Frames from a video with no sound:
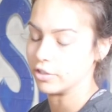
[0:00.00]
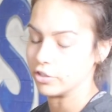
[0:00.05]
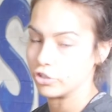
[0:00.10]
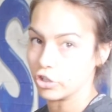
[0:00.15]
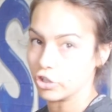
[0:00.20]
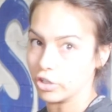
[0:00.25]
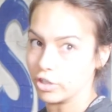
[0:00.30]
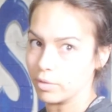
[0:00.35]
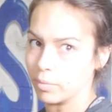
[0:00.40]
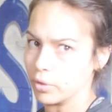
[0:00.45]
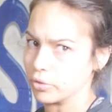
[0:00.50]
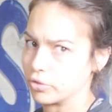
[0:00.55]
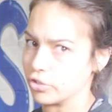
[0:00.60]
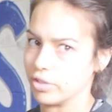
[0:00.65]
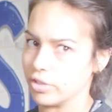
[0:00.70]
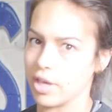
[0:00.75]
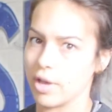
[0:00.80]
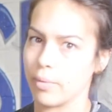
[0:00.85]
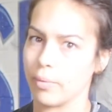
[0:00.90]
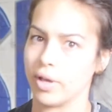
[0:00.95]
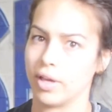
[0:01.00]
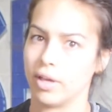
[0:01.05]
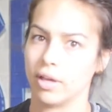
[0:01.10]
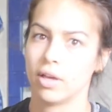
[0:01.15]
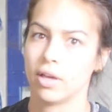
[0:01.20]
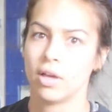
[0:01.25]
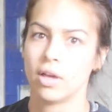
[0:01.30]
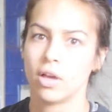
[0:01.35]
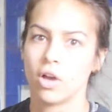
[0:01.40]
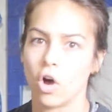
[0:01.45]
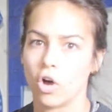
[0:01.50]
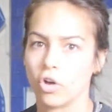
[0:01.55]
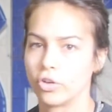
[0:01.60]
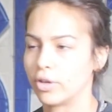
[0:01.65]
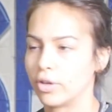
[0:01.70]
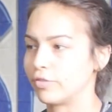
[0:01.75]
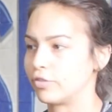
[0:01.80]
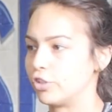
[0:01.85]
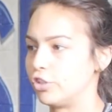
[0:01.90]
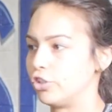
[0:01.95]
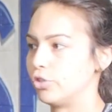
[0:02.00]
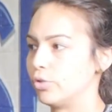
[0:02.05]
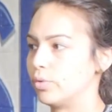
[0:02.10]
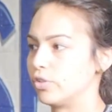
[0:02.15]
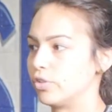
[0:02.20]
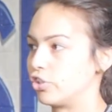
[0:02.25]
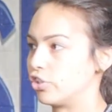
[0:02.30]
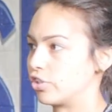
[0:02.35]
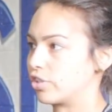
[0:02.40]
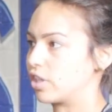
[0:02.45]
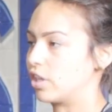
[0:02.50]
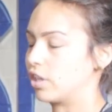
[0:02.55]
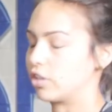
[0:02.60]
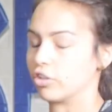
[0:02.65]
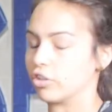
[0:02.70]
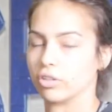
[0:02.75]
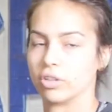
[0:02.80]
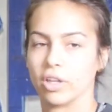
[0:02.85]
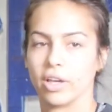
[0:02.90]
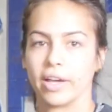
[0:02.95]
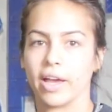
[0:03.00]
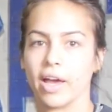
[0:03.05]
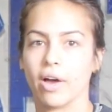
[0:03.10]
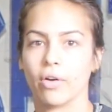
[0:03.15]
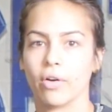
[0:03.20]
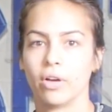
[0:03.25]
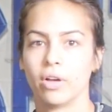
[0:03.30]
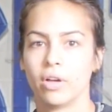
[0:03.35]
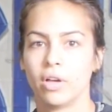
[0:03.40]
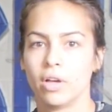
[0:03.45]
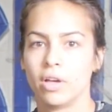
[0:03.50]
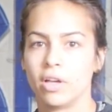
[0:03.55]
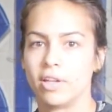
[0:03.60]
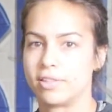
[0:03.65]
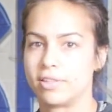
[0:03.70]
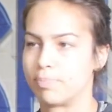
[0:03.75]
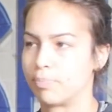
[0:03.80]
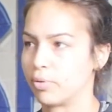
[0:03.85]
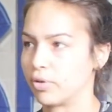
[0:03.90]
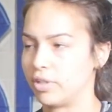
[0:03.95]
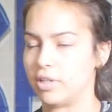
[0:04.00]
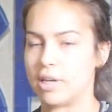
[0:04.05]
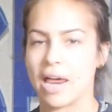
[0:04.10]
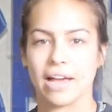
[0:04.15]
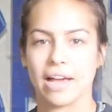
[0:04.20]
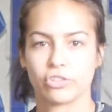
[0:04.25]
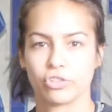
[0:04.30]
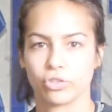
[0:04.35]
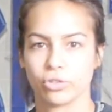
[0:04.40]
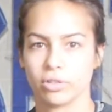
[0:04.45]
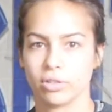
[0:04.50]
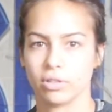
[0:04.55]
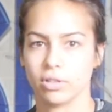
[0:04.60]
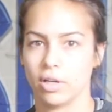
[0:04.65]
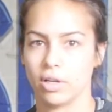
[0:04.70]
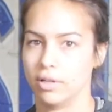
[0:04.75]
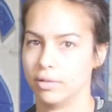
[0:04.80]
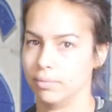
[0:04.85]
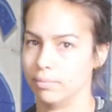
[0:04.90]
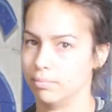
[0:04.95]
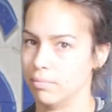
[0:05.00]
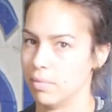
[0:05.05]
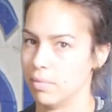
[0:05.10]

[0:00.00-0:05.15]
a turning motion. That way, all you have to do is just kick your leg out. It's pretty natural and